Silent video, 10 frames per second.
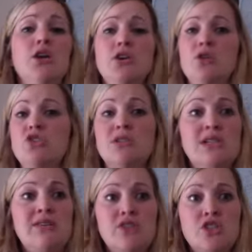
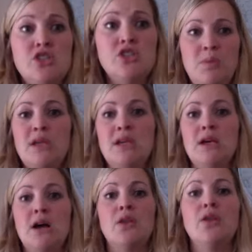just being
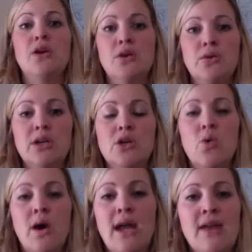alone and
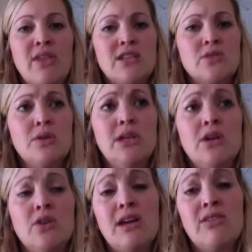quiet. That's really
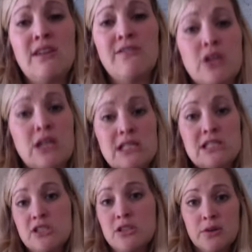a great thing for kids
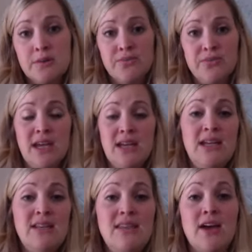too. They
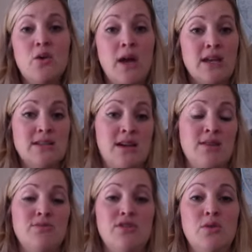need that quiet time.
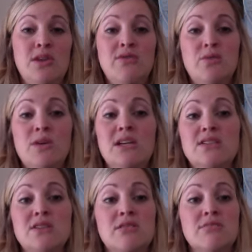So even when
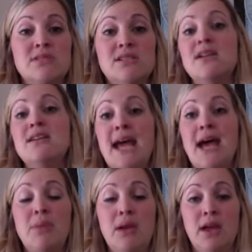kids aren't done
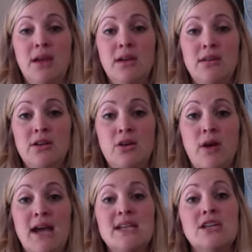napping,
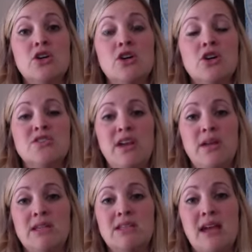I encourage
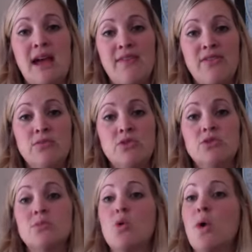families to have them do
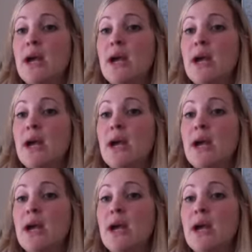some quiet